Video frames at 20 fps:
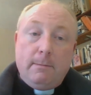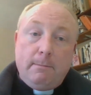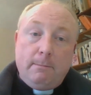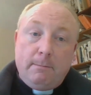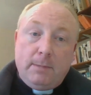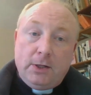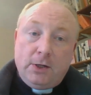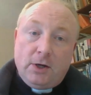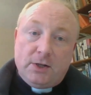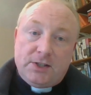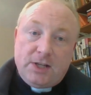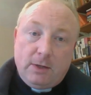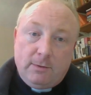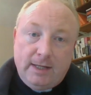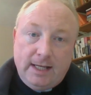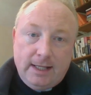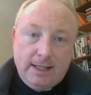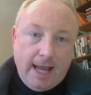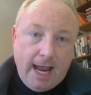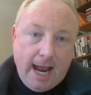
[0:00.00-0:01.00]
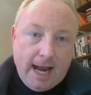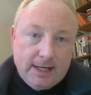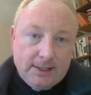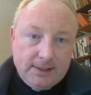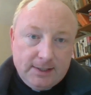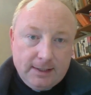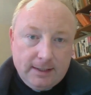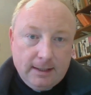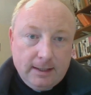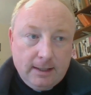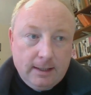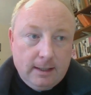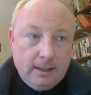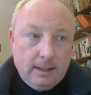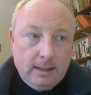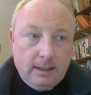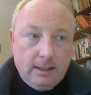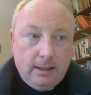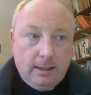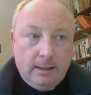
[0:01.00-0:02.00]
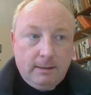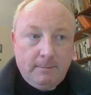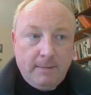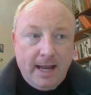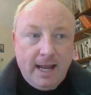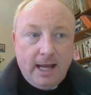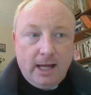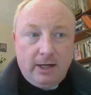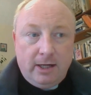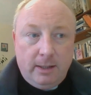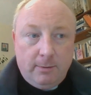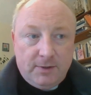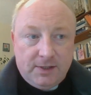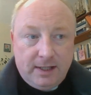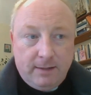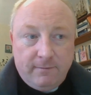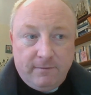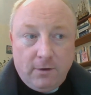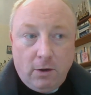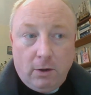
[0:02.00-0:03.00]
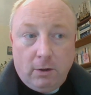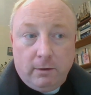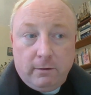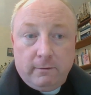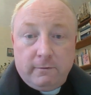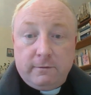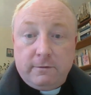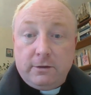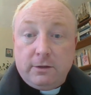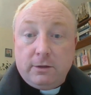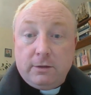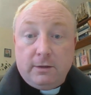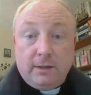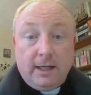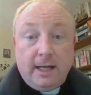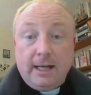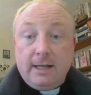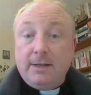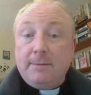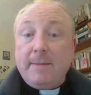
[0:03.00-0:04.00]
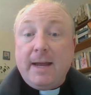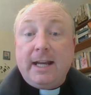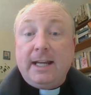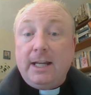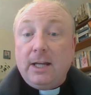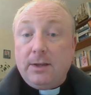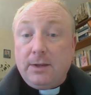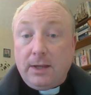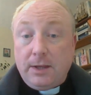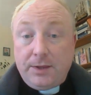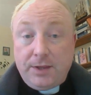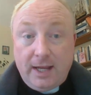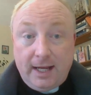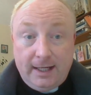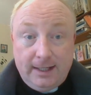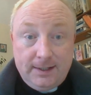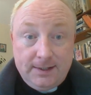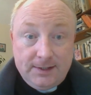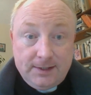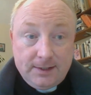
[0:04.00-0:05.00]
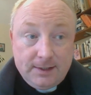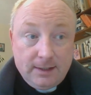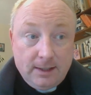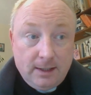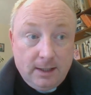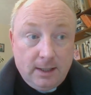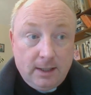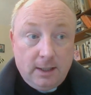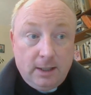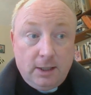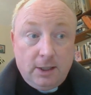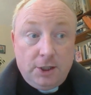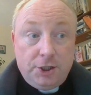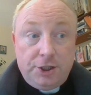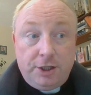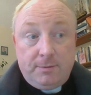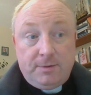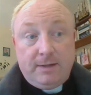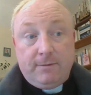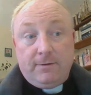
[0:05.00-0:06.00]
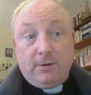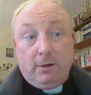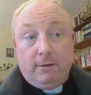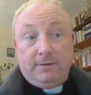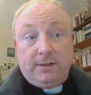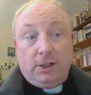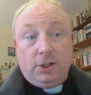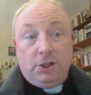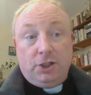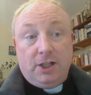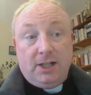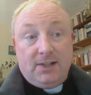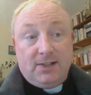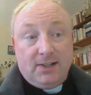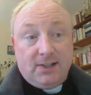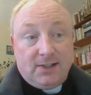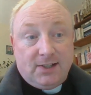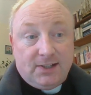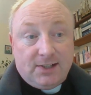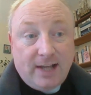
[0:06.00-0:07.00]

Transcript: But not only that, Mary was involved in many other things. She was involved in Jesus'